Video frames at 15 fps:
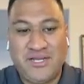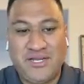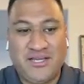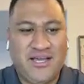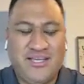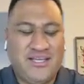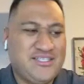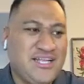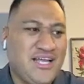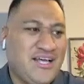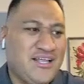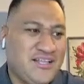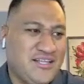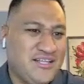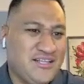
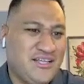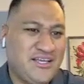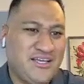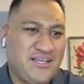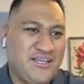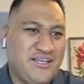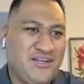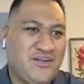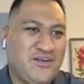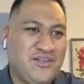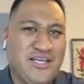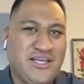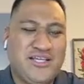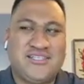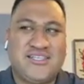It's not like,
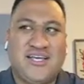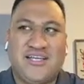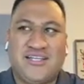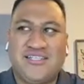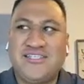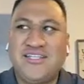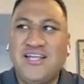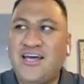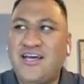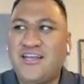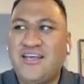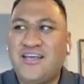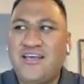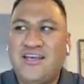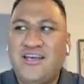like I said, it's
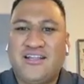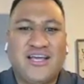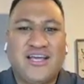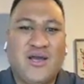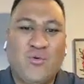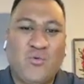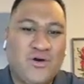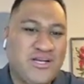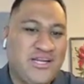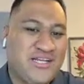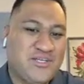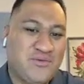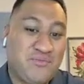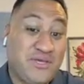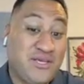not like I
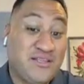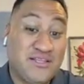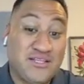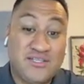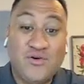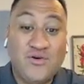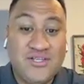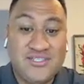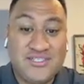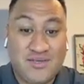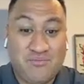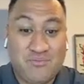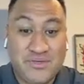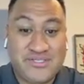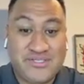wanted to be in the toilet
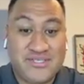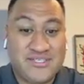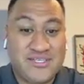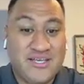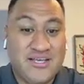seat business,